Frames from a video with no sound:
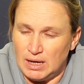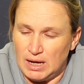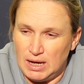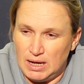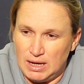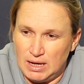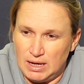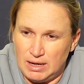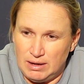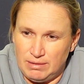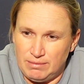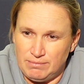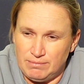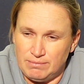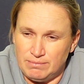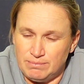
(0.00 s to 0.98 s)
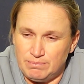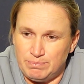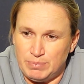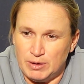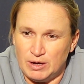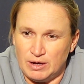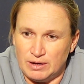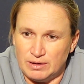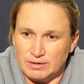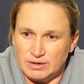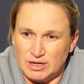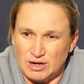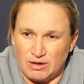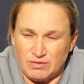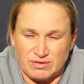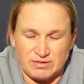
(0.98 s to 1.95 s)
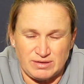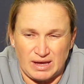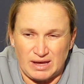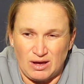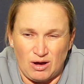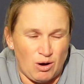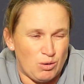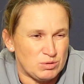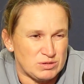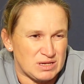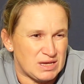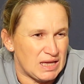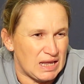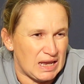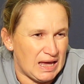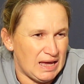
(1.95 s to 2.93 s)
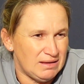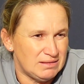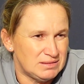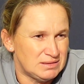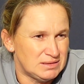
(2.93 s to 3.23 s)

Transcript: Um, but you know, the second goal was a killer